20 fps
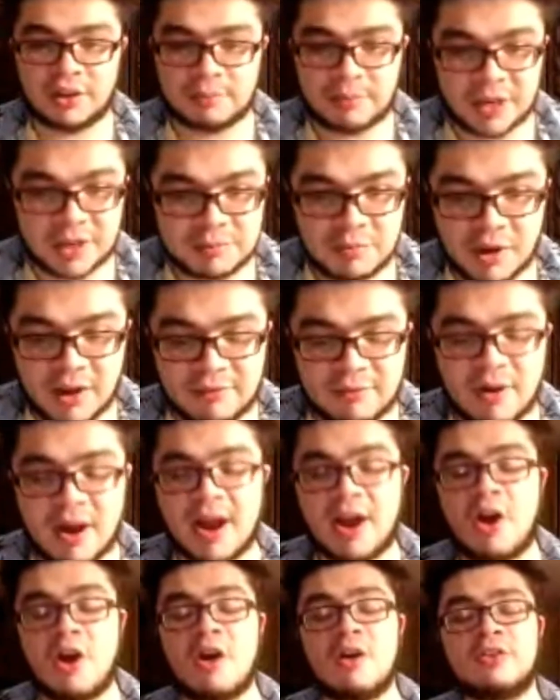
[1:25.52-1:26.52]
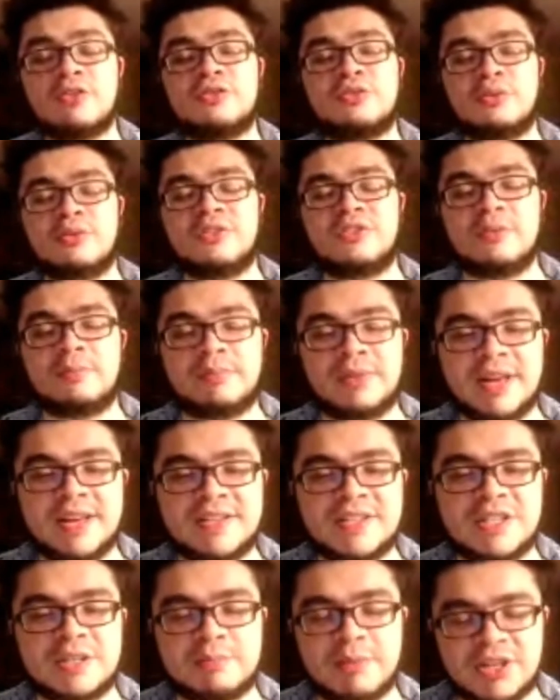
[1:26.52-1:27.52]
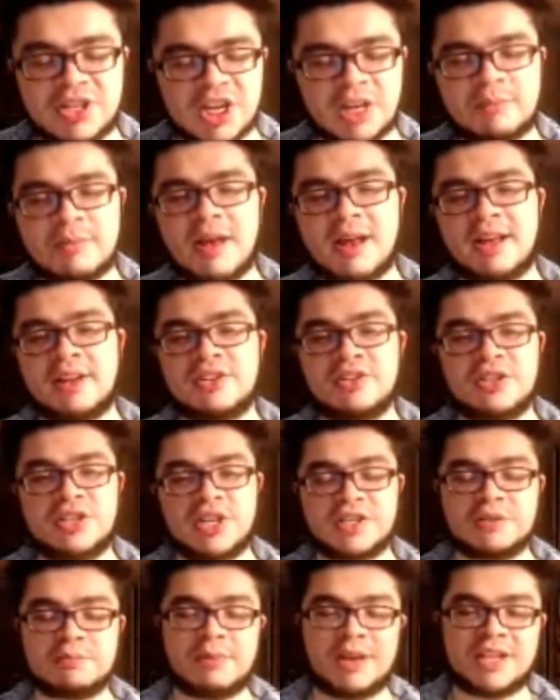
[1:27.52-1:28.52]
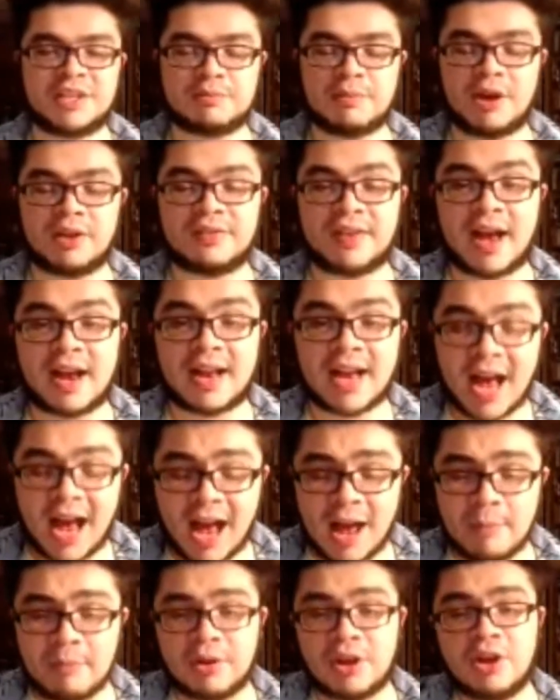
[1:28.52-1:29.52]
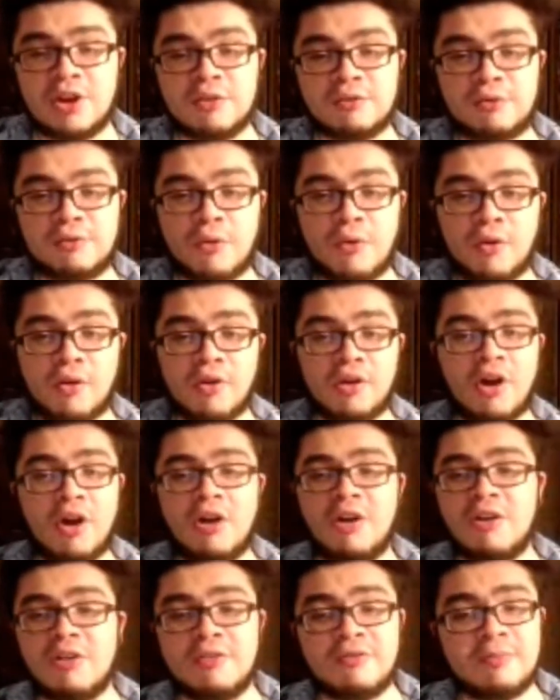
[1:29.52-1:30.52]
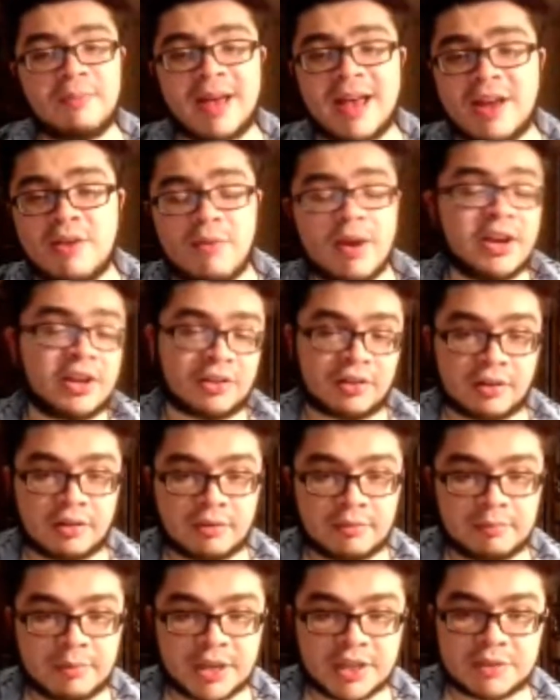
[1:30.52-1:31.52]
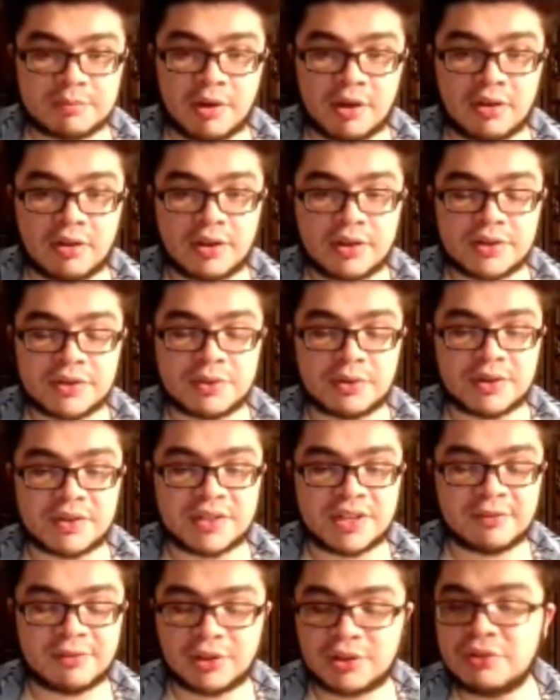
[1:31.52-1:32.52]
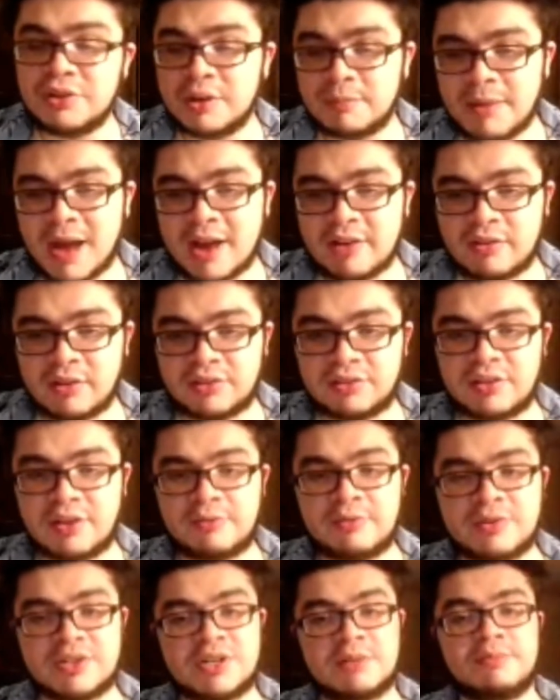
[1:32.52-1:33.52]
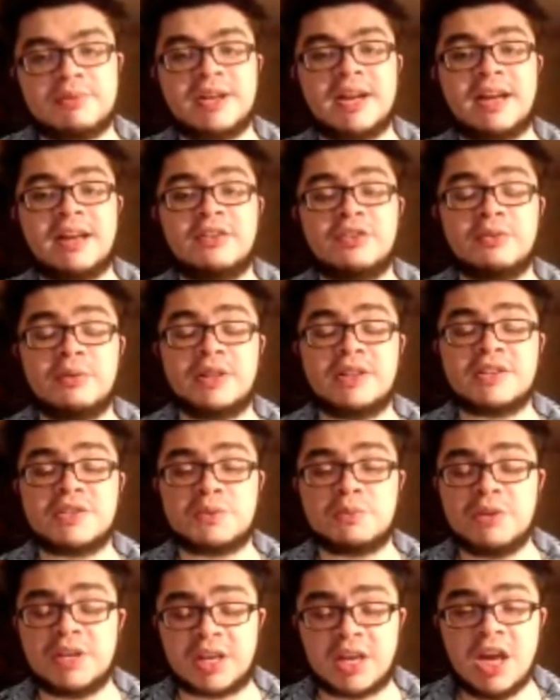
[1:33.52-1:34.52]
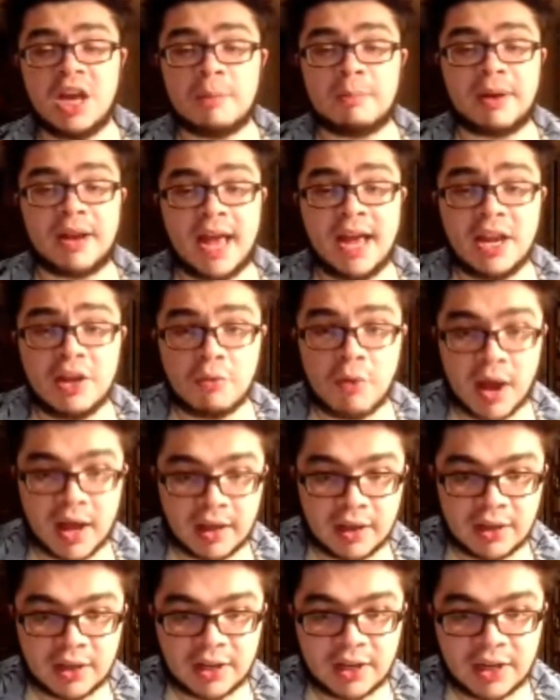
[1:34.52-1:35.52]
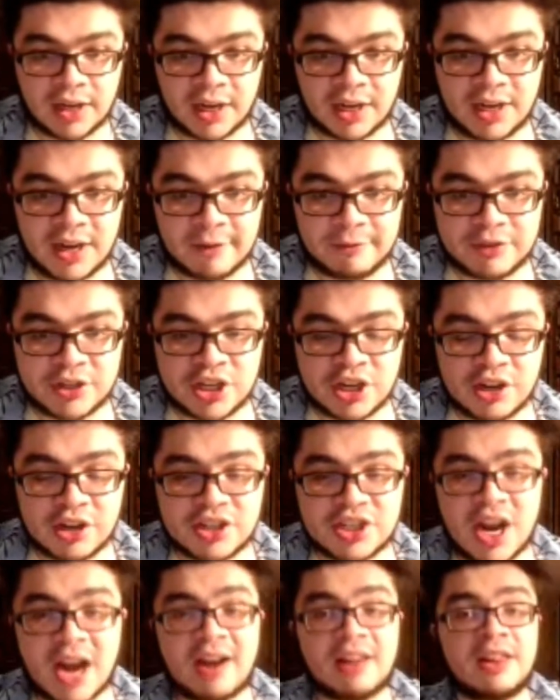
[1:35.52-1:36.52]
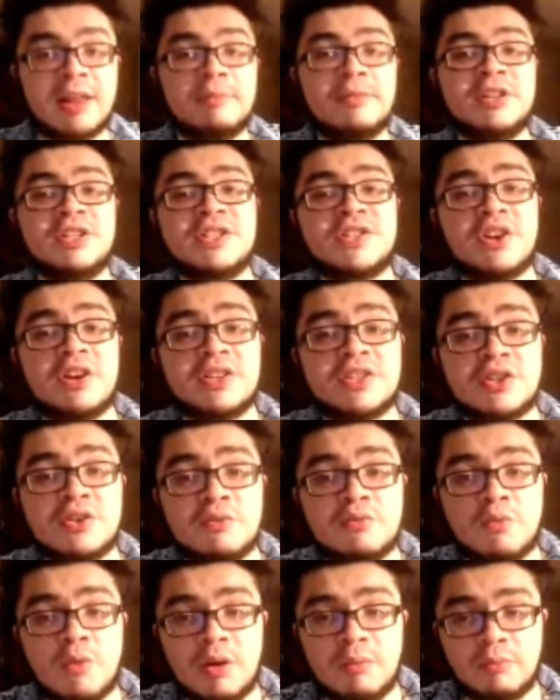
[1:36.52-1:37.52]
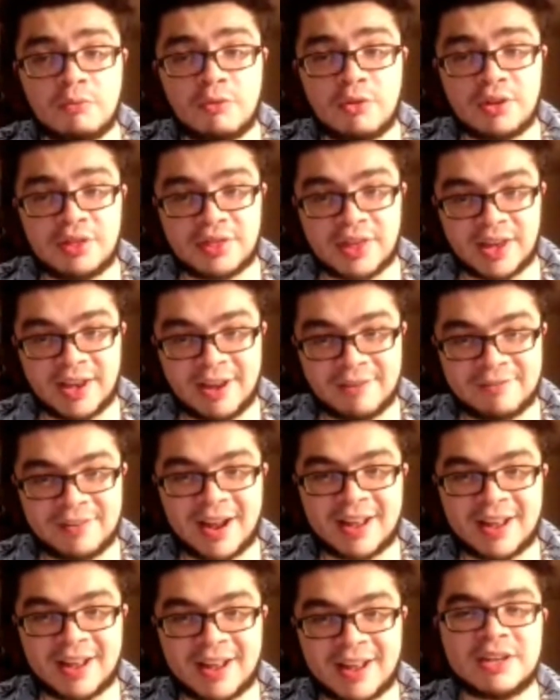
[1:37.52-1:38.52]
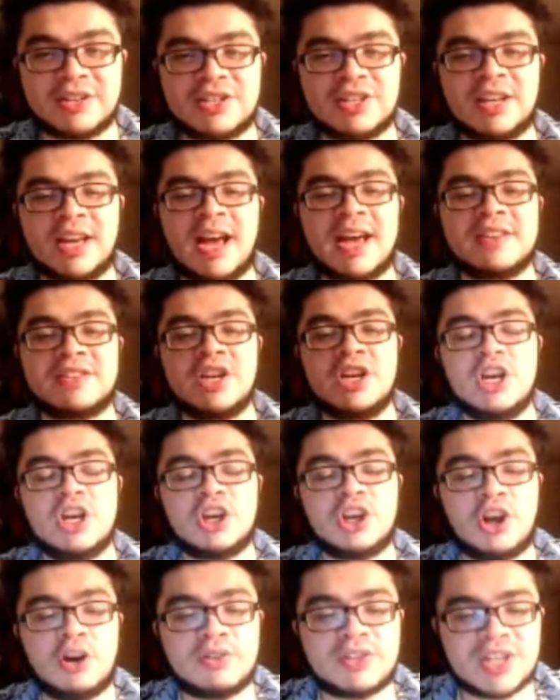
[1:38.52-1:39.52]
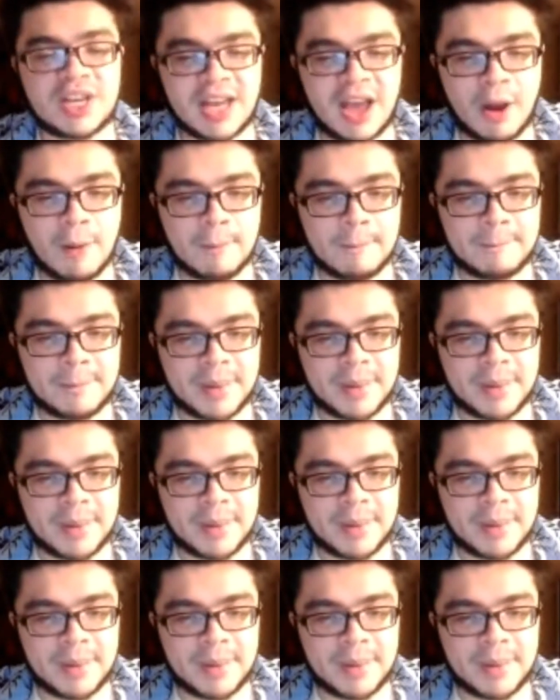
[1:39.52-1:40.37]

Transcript: Baseball FYI, all sorts of places. But check me out at justbaseball.com for all of my regular baseball sort of stuff, including Padres stuff, which I'm planning on doing this week. But anyway, enough chitter chatter. Let me just also, one more thing I forgot to mention, guys, go check out Bet